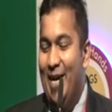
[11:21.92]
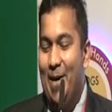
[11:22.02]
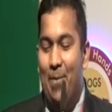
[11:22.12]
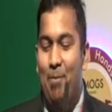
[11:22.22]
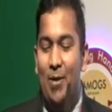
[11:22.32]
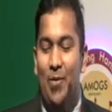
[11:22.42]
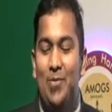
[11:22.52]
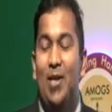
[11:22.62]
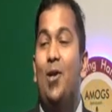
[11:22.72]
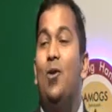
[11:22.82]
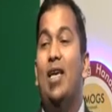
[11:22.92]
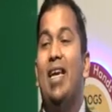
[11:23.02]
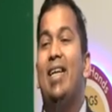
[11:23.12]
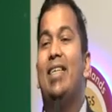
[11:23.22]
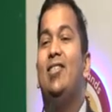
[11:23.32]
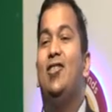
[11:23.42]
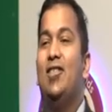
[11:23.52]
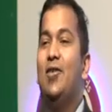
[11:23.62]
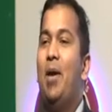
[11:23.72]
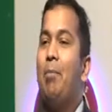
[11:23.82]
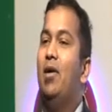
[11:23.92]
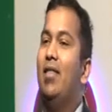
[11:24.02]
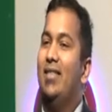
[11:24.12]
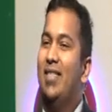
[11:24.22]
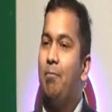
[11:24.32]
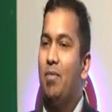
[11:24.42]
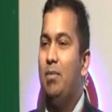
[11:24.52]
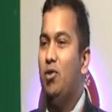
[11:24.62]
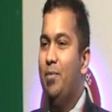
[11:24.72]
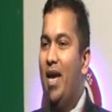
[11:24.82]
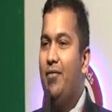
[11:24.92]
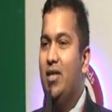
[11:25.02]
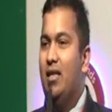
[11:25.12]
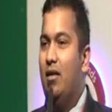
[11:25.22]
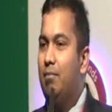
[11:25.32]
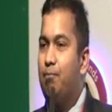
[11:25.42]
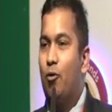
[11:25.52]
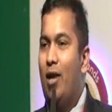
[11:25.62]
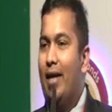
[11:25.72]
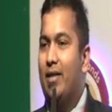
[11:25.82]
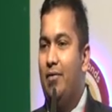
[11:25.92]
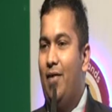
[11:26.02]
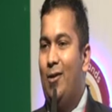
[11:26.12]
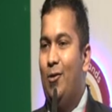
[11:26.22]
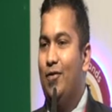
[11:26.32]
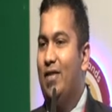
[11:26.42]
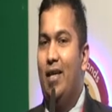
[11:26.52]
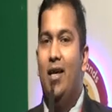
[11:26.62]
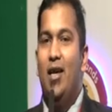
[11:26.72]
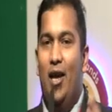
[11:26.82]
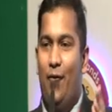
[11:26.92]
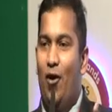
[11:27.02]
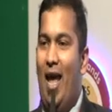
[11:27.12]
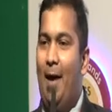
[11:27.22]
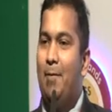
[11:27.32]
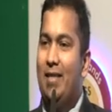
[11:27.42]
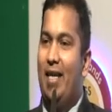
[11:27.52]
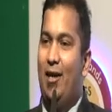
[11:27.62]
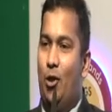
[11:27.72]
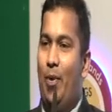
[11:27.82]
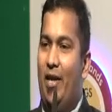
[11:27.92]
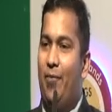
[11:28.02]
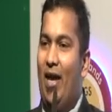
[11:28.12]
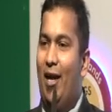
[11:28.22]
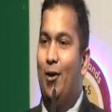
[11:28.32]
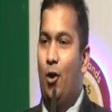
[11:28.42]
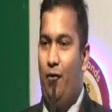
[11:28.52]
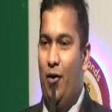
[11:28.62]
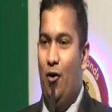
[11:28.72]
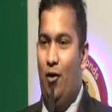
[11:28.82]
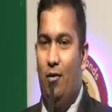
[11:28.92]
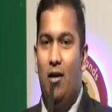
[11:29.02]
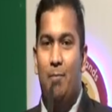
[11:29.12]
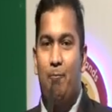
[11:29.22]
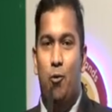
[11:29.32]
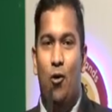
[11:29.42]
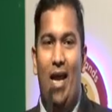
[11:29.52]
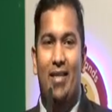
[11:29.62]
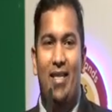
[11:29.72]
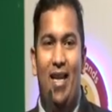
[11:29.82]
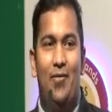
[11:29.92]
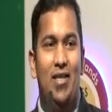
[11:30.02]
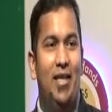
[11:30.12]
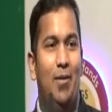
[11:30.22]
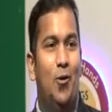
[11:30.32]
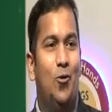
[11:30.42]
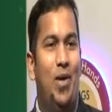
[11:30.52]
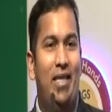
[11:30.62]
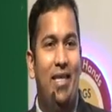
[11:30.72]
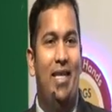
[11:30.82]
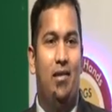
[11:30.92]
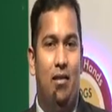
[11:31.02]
But when we're looking at it, just remember that sometimes you may have a prolactin value of, say, if your lab is saying a 25 cutoff and your prolactin level say about 28,